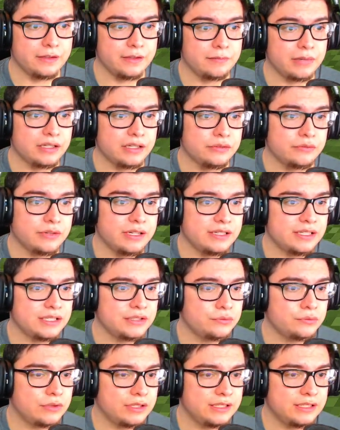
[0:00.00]
And by the way,
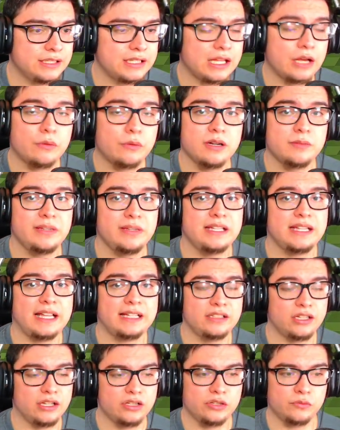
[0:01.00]
this one did not want to be
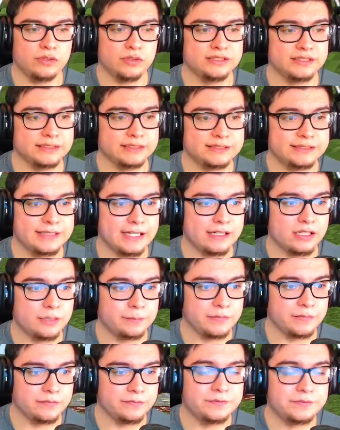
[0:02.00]
like the other ones and stand up and